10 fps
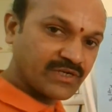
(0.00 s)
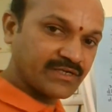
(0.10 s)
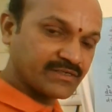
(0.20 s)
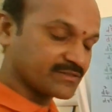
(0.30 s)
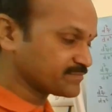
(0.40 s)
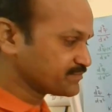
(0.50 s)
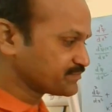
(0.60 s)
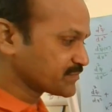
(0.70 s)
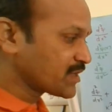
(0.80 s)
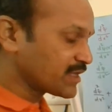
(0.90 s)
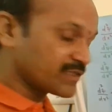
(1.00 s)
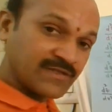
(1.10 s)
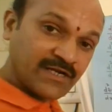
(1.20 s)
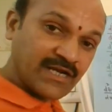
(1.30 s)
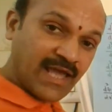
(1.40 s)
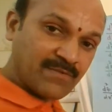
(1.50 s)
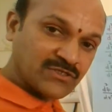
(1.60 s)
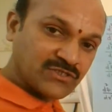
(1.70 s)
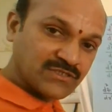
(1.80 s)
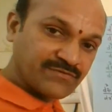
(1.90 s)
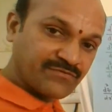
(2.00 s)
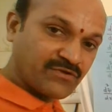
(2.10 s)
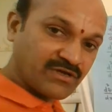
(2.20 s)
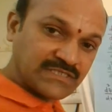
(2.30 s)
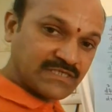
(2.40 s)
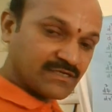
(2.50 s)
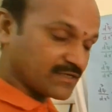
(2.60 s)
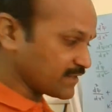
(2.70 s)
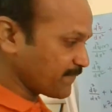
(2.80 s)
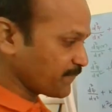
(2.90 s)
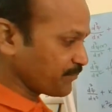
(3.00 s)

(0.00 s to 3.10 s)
right? In three dimensions, if you consider,